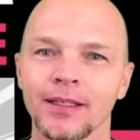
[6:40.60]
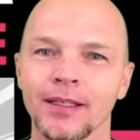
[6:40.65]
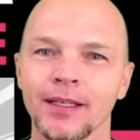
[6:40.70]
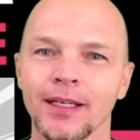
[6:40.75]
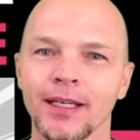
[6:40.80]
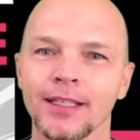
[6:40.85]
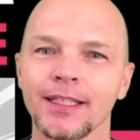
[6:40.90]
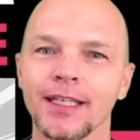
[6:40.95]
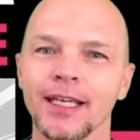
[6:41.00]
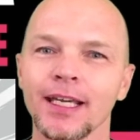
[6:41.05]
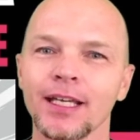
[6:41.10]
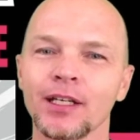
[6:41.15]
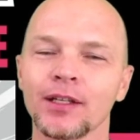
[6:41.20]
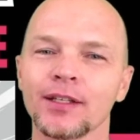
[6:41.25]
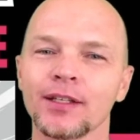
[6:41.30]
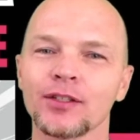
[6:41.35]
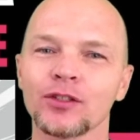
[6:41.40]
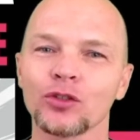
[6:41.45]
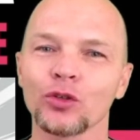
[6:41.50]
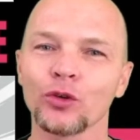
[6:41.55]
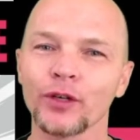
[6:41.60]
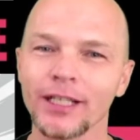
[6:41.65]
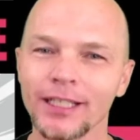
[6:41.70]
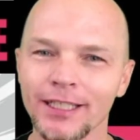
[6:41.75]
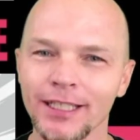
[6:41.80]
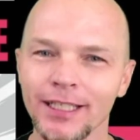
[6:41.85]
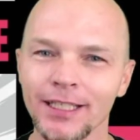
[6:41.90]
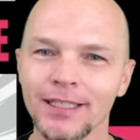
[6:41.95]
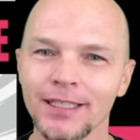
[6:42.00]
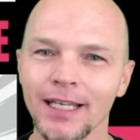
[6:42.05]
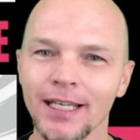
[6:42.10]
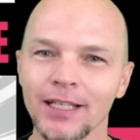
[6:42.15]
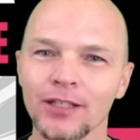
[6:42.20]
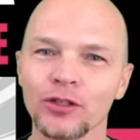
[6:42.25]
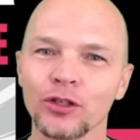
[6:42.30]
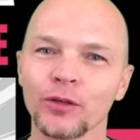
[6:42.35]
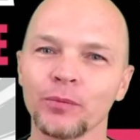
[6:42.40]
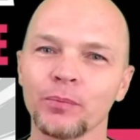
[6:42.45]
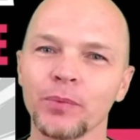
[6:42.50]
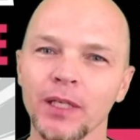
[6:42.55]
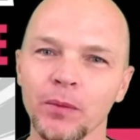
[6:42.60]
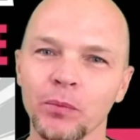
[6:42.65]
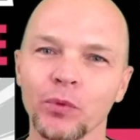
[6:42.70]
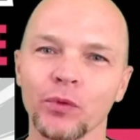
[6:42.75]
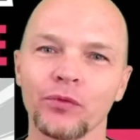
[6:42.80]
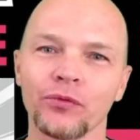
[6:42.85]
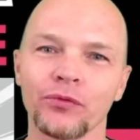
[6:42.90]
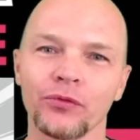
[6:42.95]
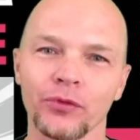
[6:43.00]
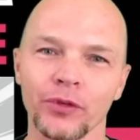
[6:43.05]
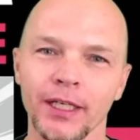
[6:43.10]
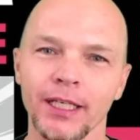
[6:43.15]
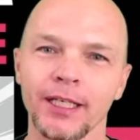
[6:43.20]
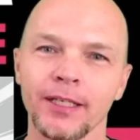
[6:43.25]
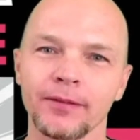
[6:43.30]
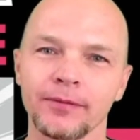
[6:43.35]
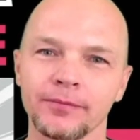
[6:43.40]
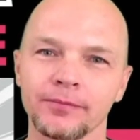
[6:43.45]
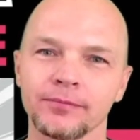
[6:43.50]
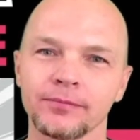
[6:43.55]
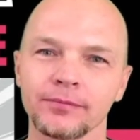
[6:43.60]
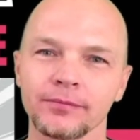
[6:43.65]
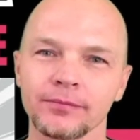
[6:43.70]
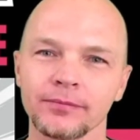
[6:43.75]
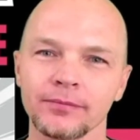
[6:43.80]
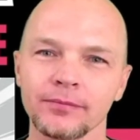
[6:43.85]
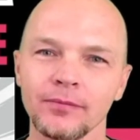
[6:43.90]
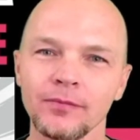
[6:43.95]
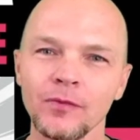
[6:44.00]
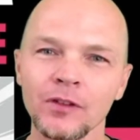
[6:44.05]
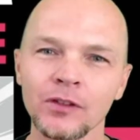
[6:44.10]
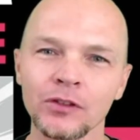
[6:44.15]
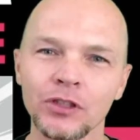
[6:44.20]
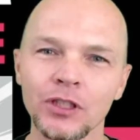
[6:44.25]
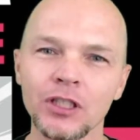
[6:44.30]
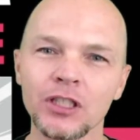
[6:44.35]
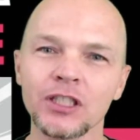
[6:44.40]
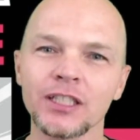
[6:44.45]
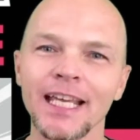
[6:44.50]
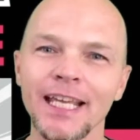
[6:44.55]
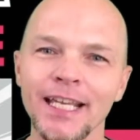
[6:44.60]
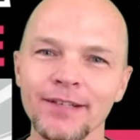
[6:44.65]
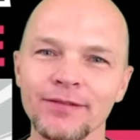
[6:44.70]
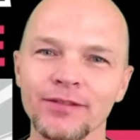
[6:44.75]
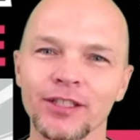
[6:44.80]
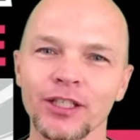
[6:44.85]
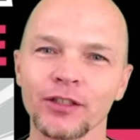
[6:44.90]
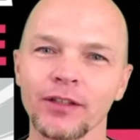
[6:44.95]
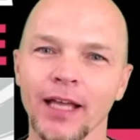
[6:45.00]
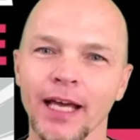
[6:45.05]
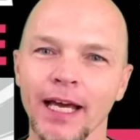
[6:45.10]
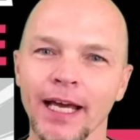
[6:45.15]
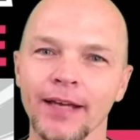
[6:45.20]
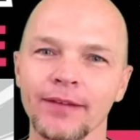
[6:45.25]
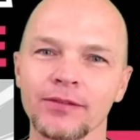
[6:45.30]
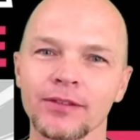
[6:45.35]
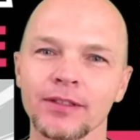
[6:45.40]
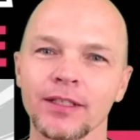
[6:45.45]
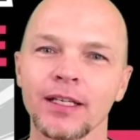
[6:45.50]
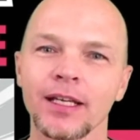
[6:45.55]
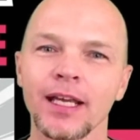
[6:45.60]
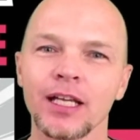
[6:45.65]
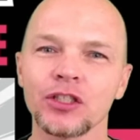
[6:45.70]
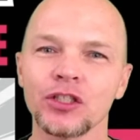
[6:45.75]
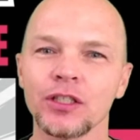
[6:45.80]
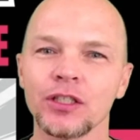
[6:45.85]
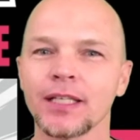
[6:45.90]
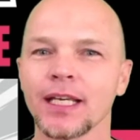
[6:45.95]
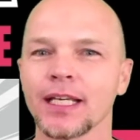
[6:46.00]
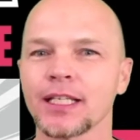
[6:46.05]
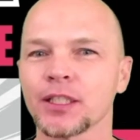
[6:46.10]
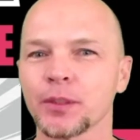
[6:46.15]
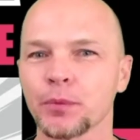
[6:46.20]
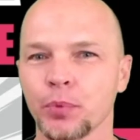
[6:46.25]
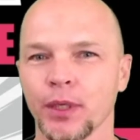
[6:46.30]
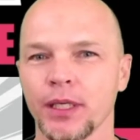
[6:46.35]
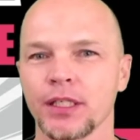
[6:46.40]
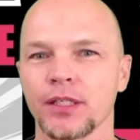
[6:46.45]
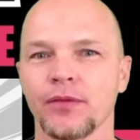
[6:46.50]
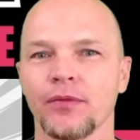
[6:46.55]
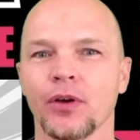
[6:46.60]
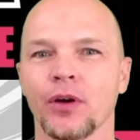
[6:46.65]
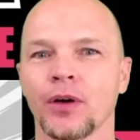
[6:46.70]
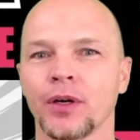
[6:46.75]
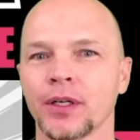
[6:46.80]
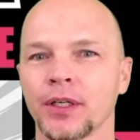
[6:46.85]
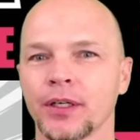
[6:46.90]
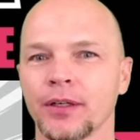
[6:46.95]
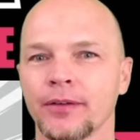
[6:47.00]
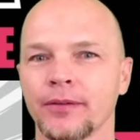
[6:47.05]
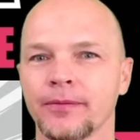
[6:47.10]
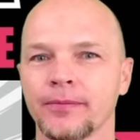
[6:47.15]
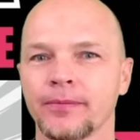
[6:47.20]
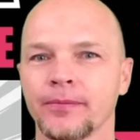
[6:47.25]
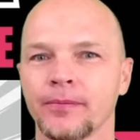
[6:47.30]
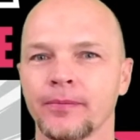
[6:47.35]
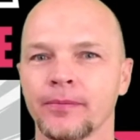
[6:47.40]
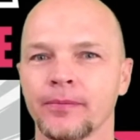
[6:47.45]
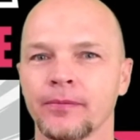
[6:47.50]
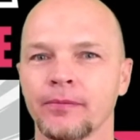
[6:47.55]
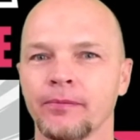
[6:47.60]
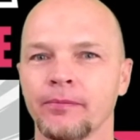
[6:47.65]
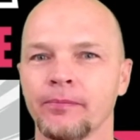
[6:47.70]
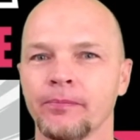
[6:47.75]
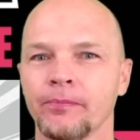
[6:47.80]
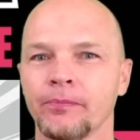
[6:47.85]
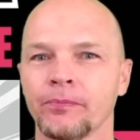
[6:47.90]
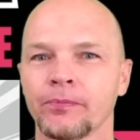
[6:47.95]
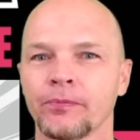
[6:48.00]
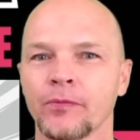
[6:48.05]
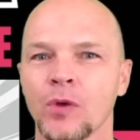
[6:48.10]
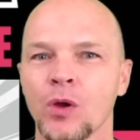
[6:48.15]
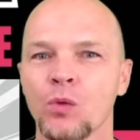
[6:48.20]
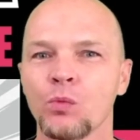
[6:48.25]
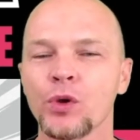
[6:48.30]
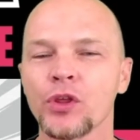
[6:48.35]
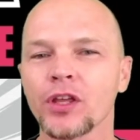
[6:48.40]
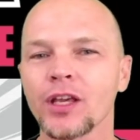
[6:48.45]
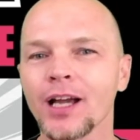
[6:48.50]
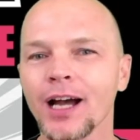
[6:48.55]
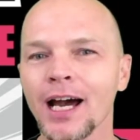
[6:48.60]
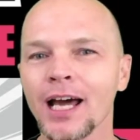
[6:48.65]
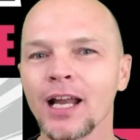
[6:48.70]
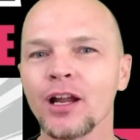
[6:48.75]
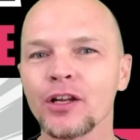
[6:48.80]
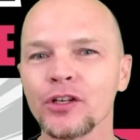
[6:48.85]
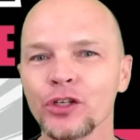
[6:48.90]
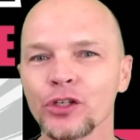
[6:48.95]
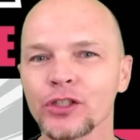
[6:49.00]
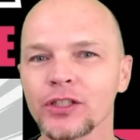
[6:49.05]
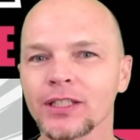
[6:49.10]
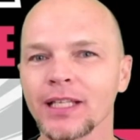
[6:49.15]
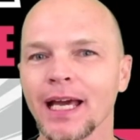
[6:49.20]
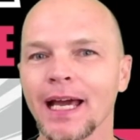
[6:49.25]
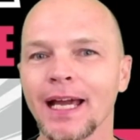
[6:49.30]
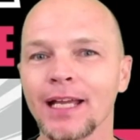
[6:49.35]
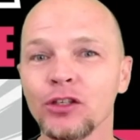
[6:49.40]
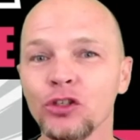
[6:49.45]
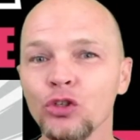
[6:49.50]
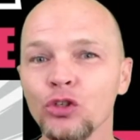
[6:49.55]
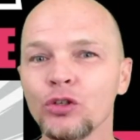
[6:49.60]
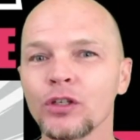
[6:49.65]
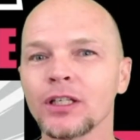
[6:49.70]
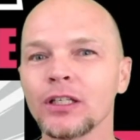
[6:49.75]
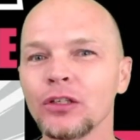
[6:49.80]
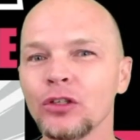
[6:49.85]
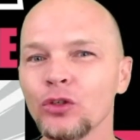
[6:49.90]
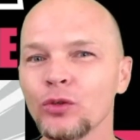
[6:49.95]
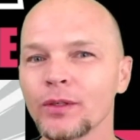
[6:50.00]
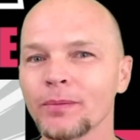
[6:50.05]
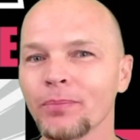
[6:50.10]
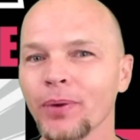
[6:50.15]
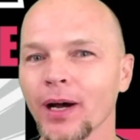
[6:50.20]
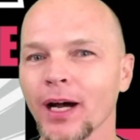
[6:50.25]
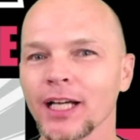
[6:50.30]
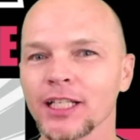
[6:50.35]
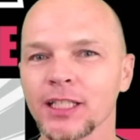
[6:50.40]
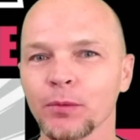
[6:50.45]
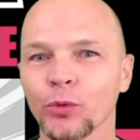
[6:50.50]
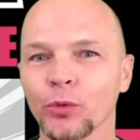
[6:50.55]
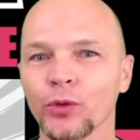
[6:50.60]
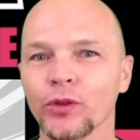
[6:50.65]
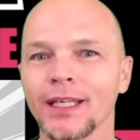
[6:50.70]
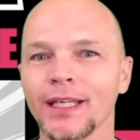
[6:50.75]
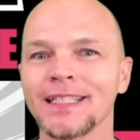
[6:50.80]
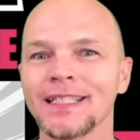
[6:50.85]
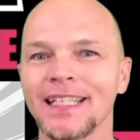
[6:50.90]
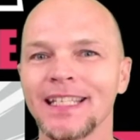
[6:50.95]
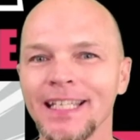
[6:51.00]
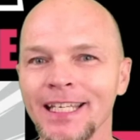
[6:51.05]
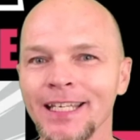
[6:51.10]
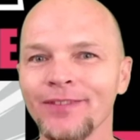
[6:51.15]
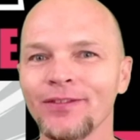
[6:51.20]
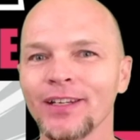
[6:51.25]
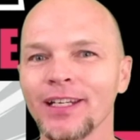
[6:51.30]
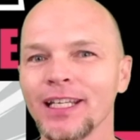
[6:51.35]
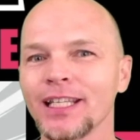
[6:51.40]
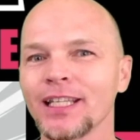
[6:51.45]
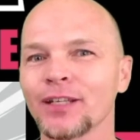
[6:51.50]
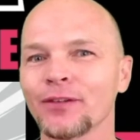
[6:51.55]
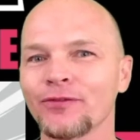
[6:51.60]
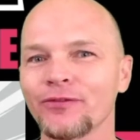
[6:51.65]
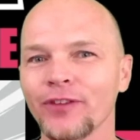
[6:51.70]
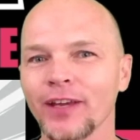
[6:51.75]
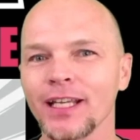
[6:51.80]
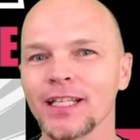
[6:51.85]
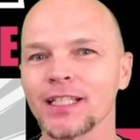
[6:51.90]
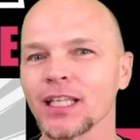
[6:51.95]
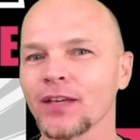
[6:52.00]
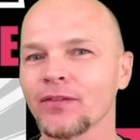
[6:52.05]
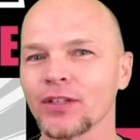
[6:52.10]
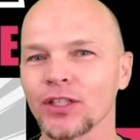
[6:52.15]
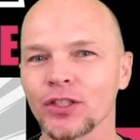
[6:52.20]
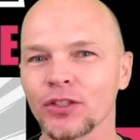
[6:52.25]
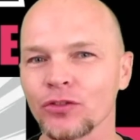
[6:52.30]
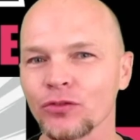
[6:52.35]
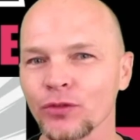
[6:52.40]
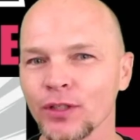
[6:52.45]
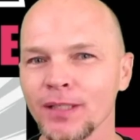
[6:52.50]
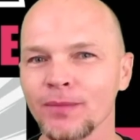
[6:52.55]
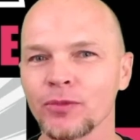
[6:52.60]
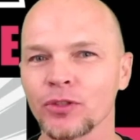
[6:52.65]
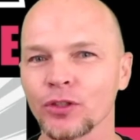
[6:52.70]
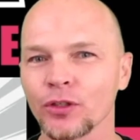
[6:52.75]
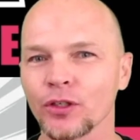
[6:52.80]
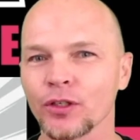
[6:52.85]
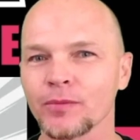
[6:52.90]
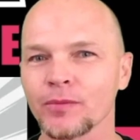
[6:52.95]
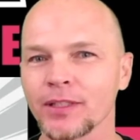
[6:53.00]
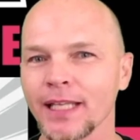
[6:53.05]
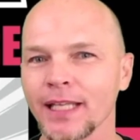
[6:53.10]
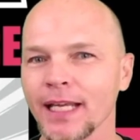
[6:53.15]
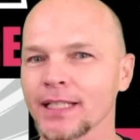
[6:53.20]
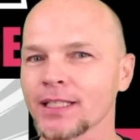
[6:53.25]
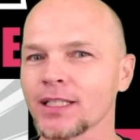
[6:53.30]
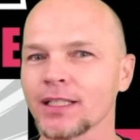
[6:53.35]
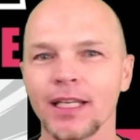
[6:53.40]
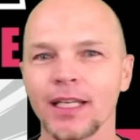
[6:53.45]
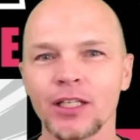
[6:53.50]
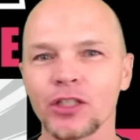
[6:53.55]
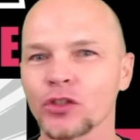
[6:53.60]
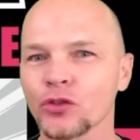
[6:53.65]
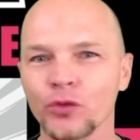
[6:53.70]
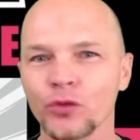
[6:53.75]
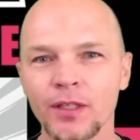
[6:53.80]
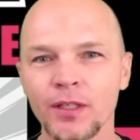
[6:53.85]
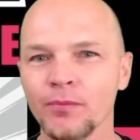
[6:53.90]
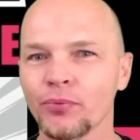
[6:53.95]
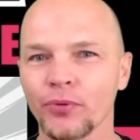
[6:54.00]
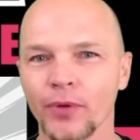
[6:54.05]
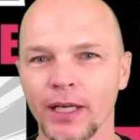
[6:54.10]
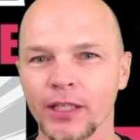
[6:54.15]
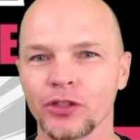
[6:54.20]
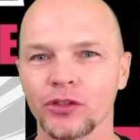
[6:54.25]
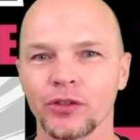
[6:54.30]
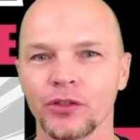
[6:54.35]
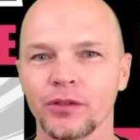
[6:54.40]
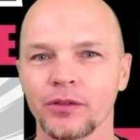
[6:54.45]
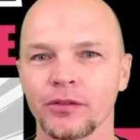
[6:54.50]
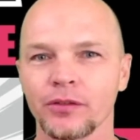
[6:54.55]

At the end of the story, she sets her people free. She saves their lives and she takes a place of honor. With God on your side, you can do impossible things, even in the face of extreme circumstances, extreme pressure,